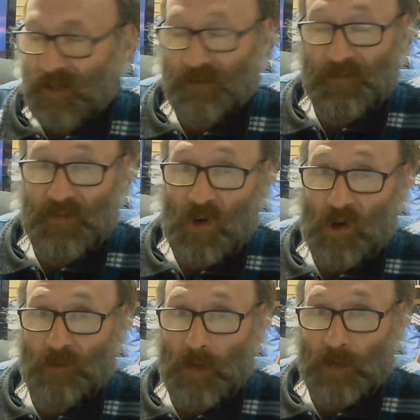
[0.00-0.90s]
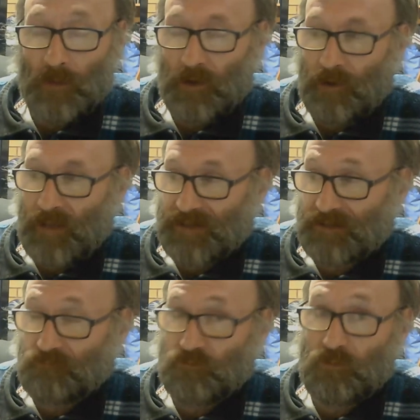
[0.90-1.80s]
if you can find one, although
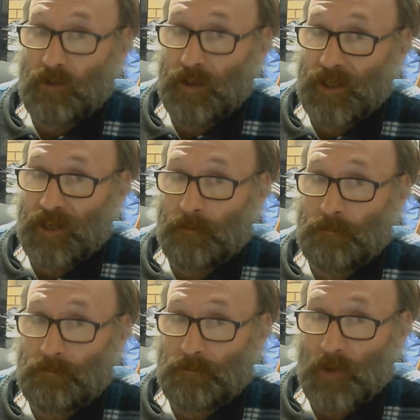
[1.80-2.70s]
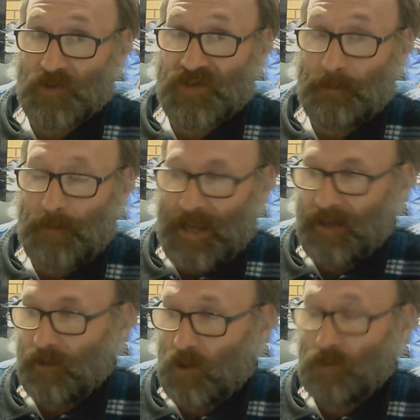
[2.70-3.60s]
that's really going to burst the
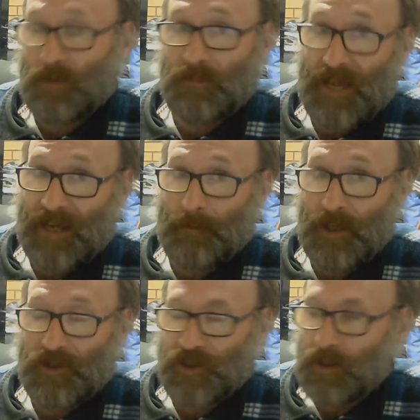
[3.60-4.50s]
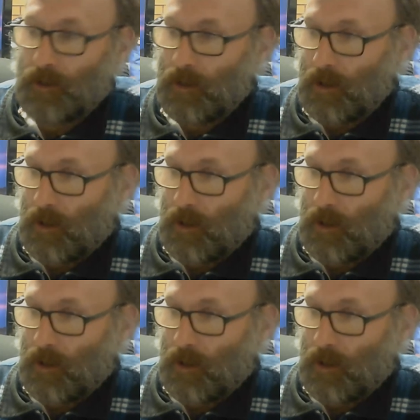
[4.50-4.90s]
bank along with Nagamichi.